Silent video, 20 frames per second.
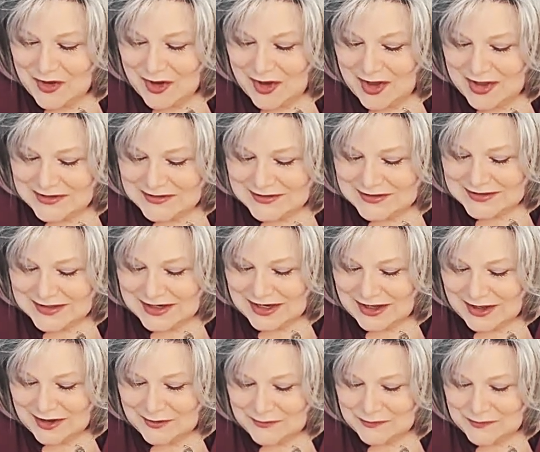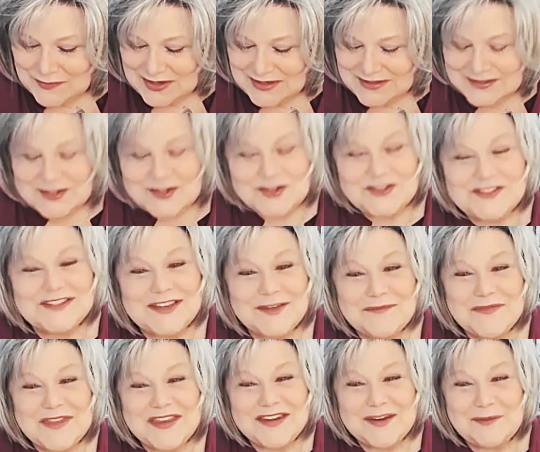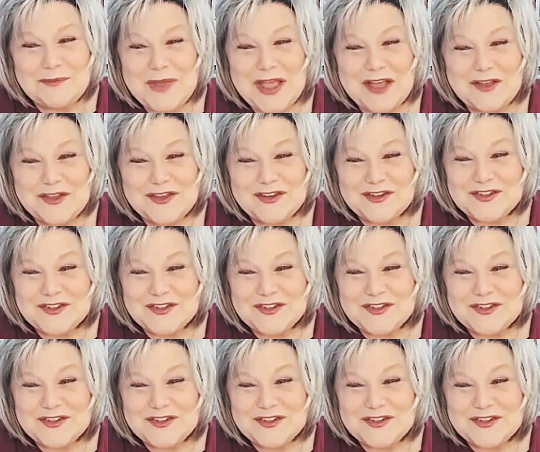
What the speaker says: thought, is there something about